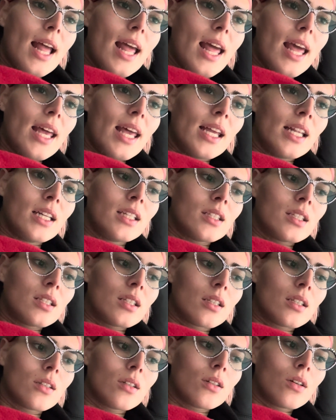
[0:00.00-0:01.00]
and
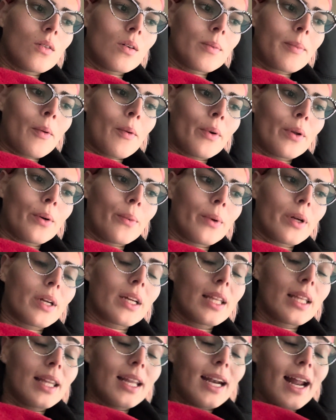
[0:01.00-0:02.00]
go on my way to
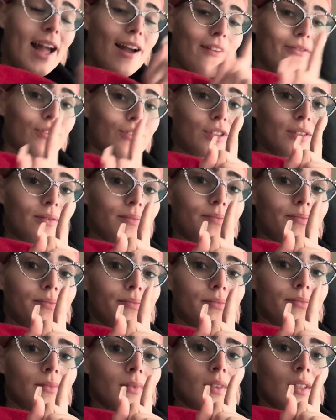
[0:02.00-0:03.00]
work. And then after,
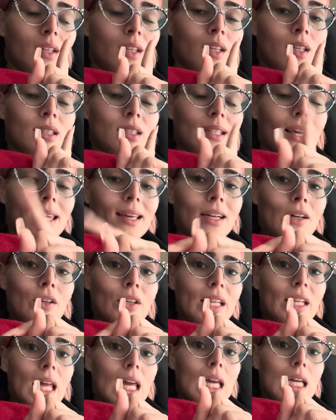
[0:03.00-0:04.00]
because I get out
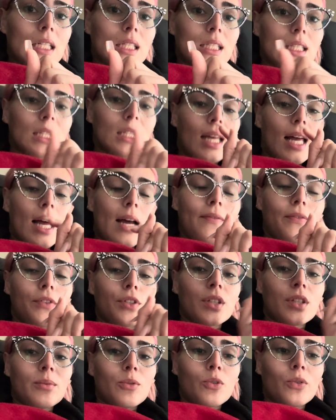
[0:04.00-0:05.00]
at 8, after
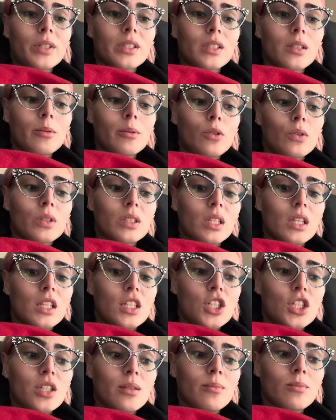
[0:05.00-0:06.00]
I'm going to be going to the
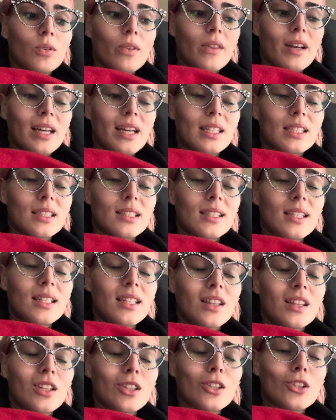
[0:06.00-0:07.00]
gym so that I can sit
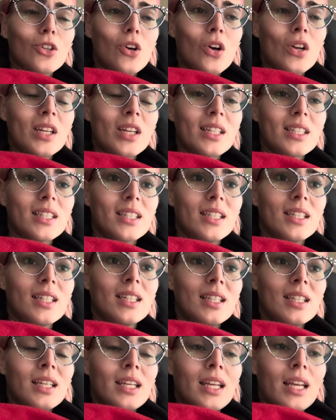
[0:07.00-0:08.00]
in the sauna
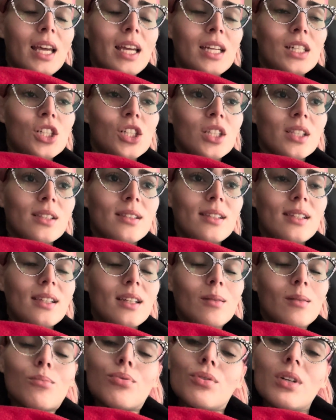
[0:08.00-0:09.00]
and just
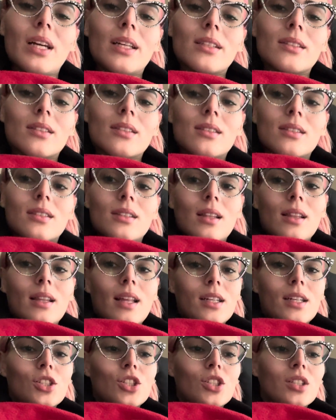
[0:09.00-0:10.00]
decompress. And
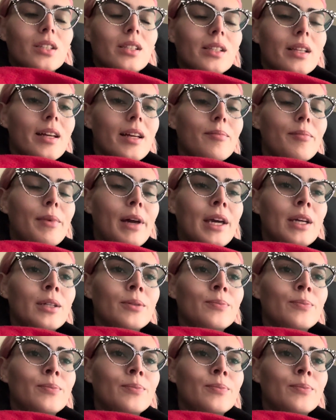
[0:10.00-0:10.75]
that's just like my,